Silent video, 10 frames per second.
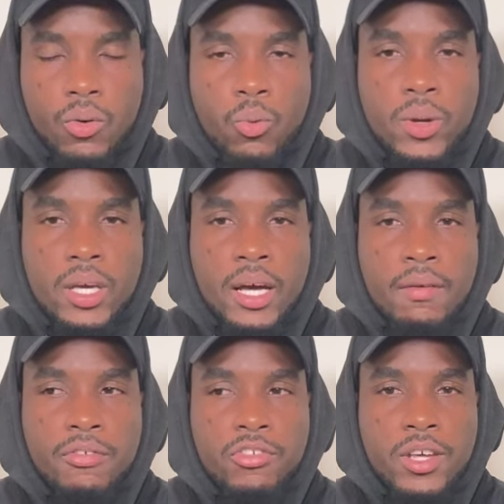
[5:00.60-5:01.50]
we
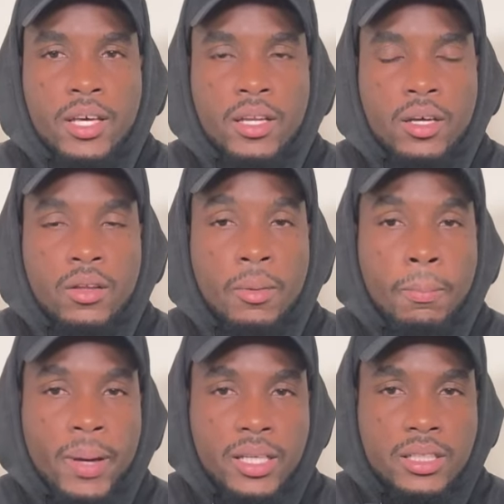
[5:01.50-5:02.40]
have seen the
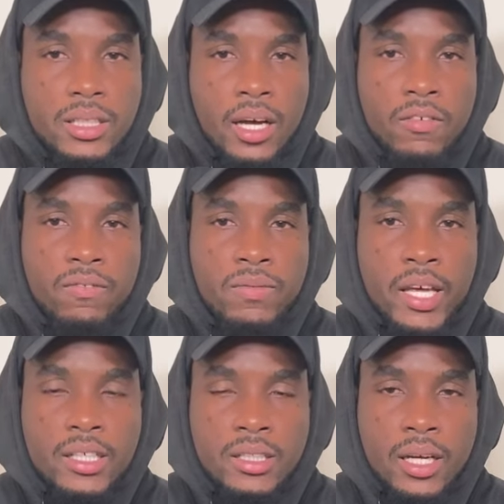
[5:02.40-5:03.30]
best of
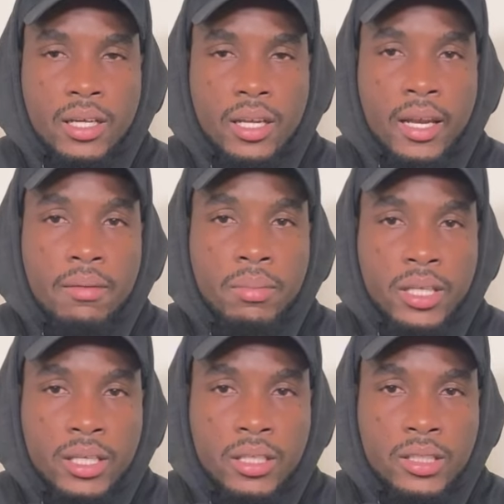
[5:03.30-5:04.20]
Dexter
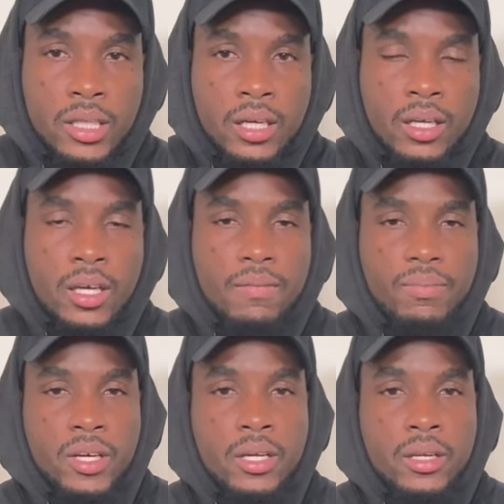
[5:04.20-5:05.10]
Lembikisa
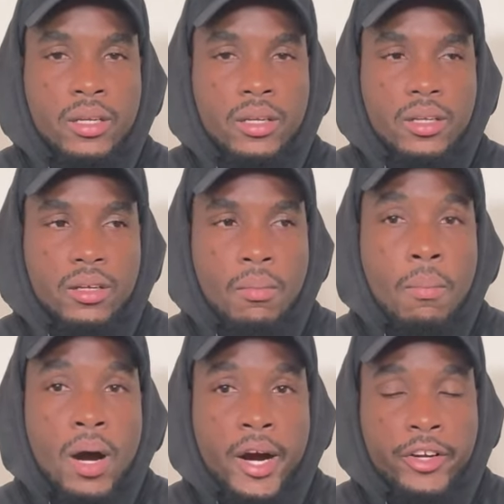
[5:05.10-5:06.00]
in
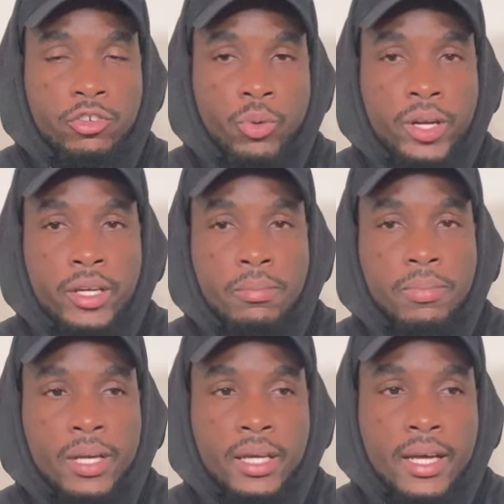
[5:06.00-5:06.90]
March when he
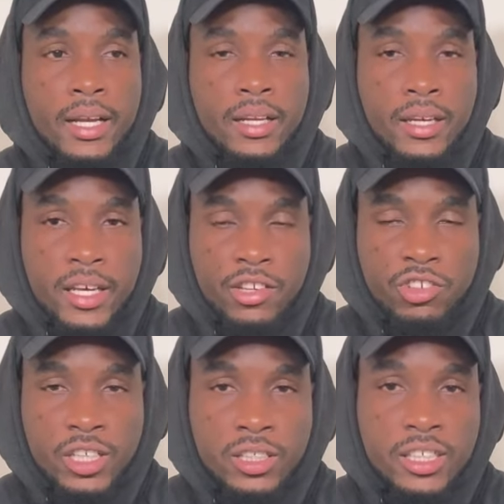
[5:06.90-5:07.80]
played at
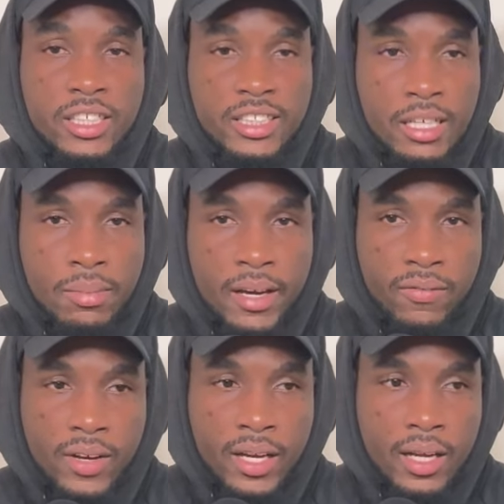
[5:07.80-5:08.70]
Nations League
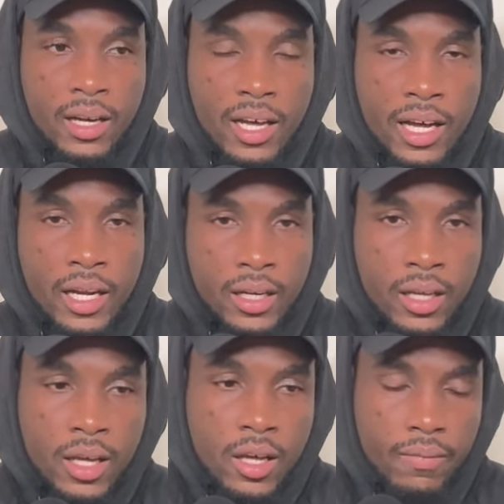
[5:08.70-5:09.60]
semi-final and
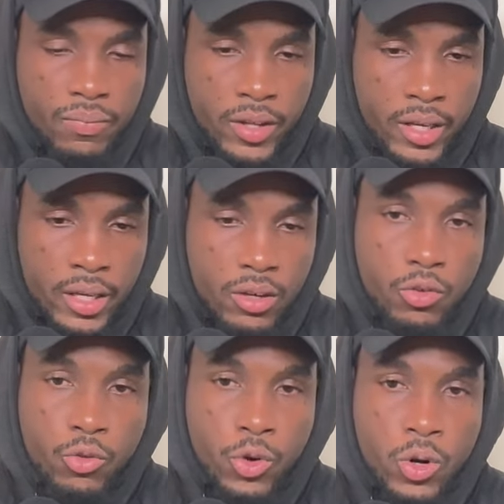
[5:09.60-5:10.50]
they
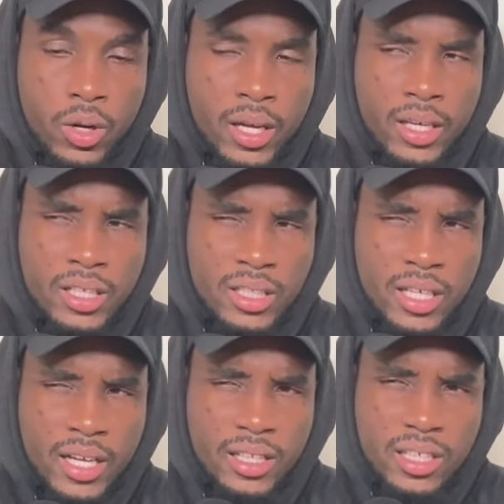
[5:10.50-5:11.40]
run. Eh,
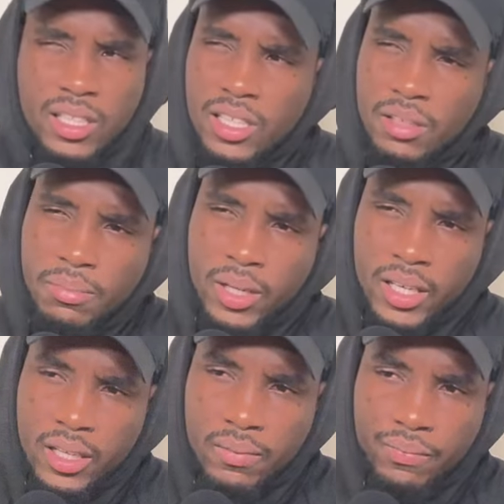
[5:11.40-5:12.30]
I think did he play
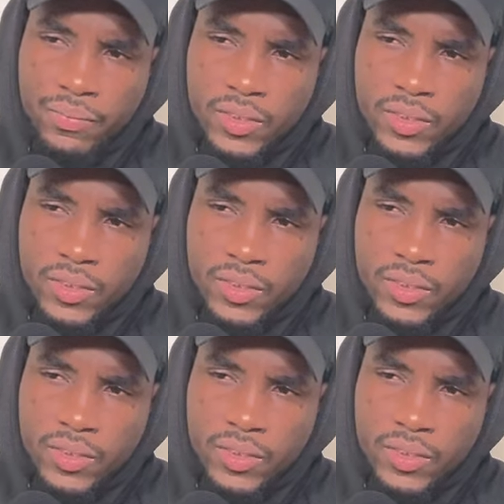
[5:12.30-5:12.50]
in?